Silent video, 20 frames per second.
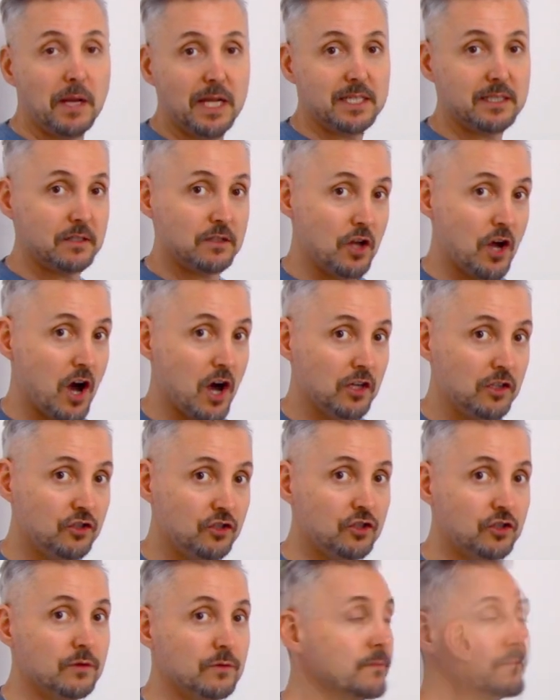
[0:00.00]
plus
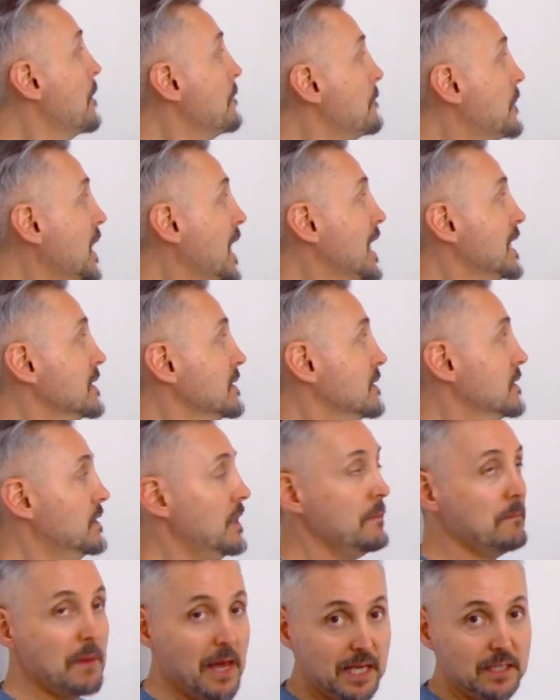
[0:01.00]
not, plus
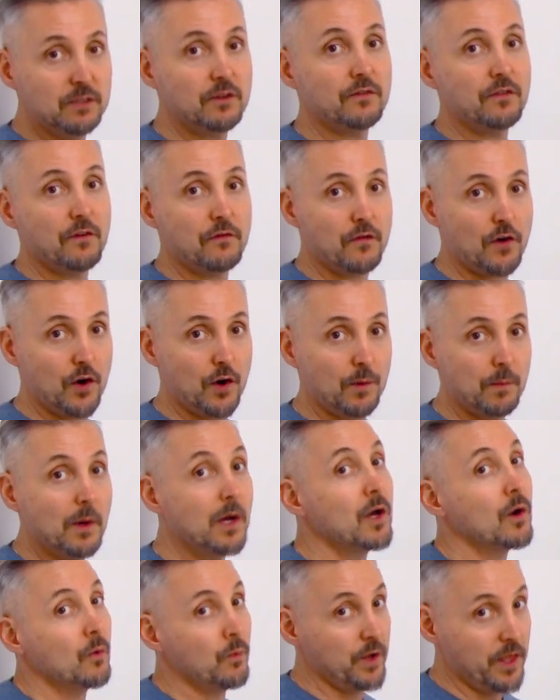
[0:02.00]
the base of the
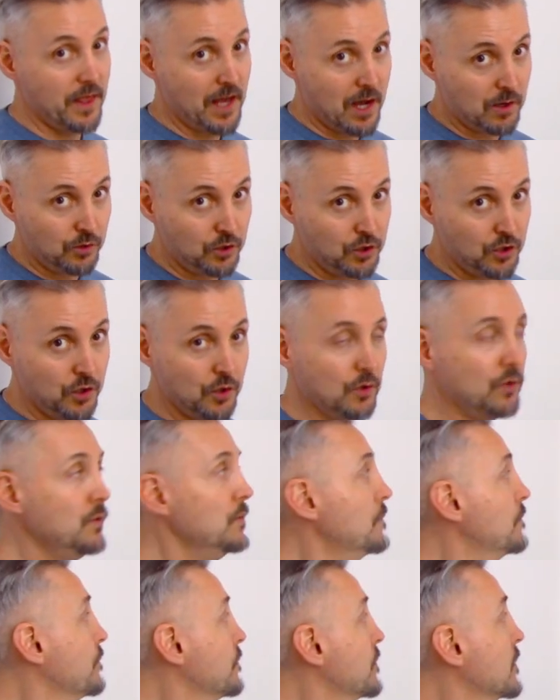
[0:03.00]
verb, without
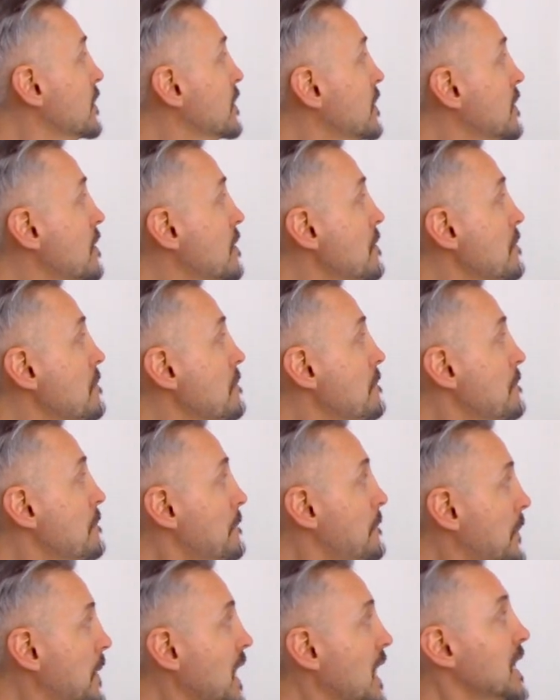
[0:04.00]
to,
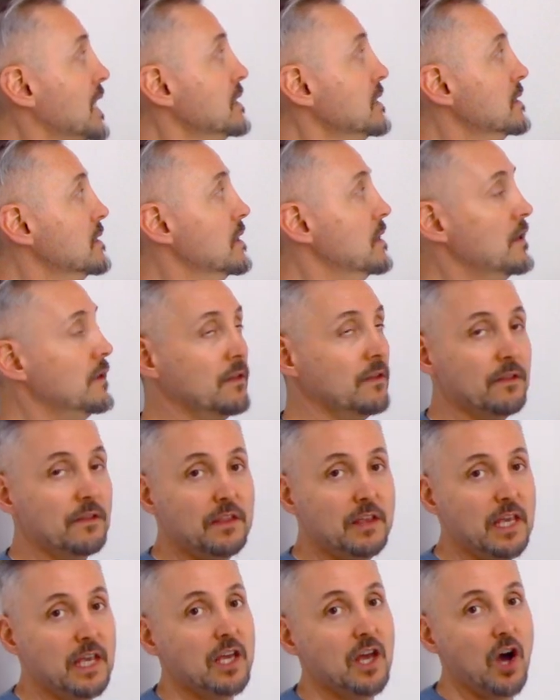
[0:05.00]
plus
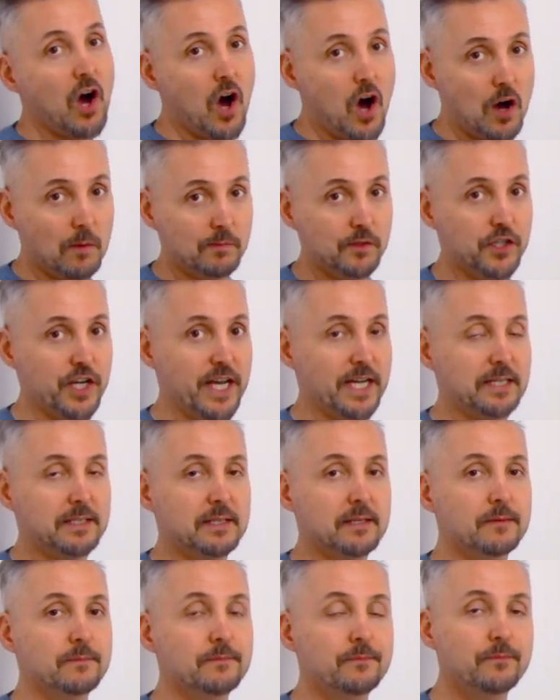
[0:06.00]
the
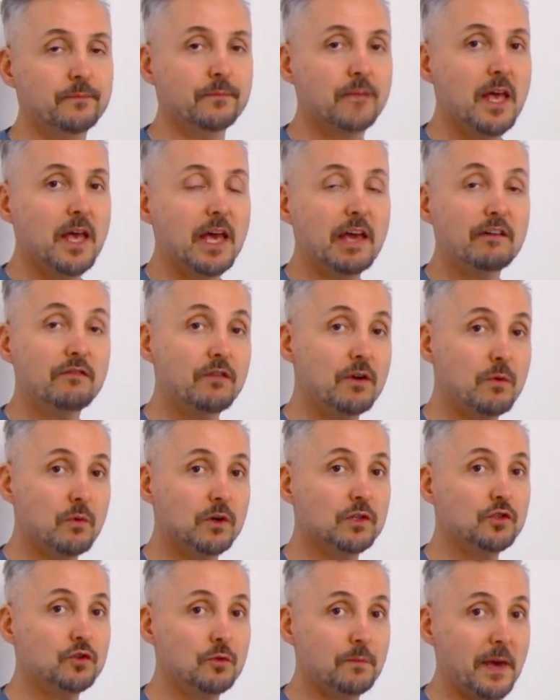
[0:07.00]
object. If we
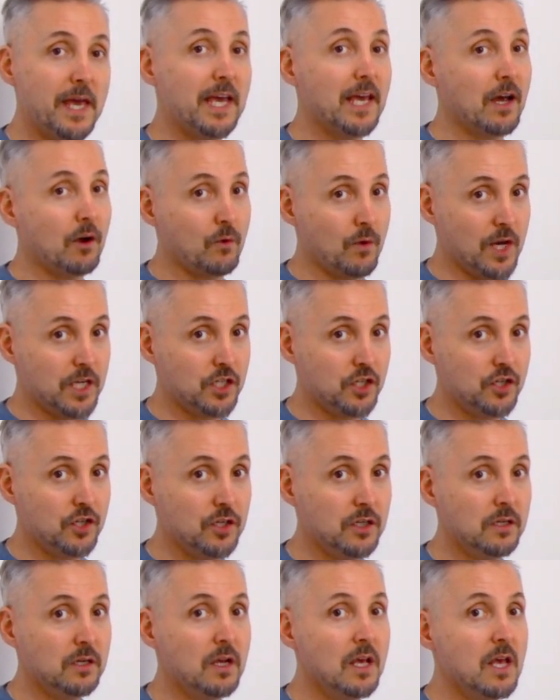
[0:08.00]
want to make a
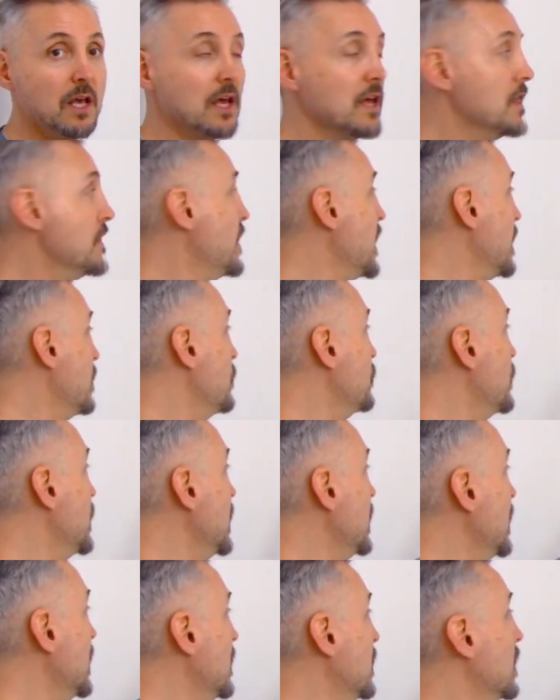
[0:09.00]
question, then we
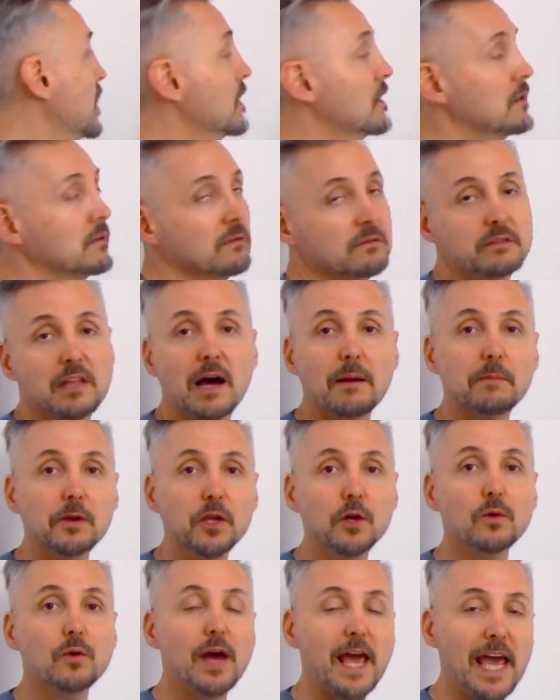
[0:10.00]
need
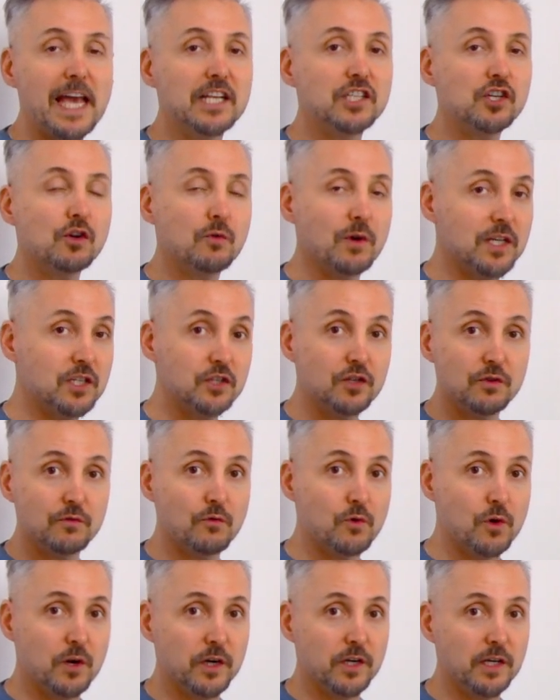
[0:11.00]
WH
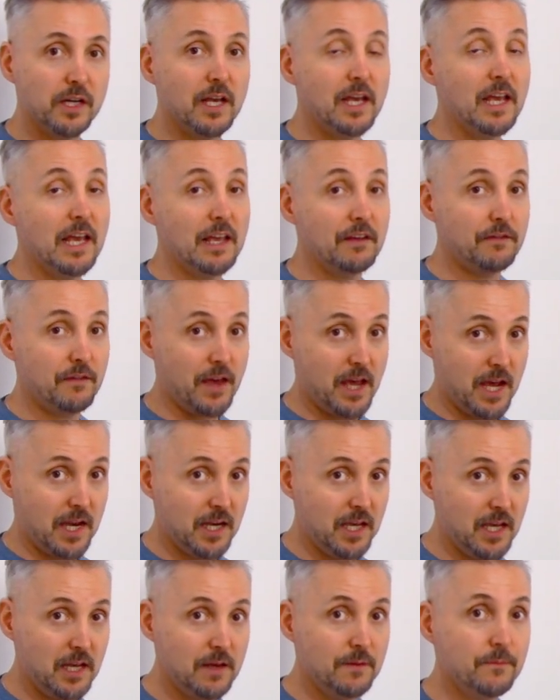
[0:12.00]
question word, if
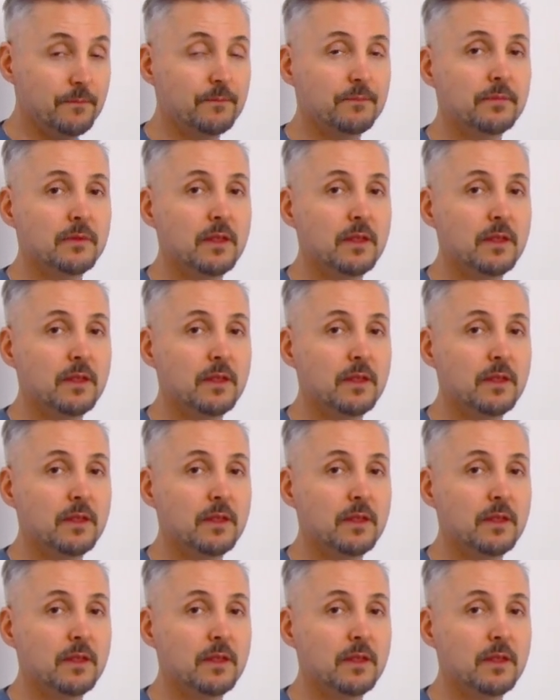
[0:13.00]
any.